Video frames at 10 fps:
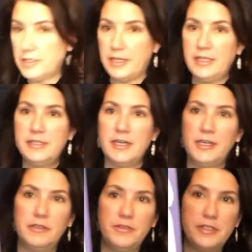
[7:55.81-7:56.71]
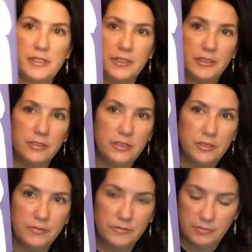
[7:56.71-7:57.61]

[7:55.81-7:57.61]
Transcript: the inside of his ears,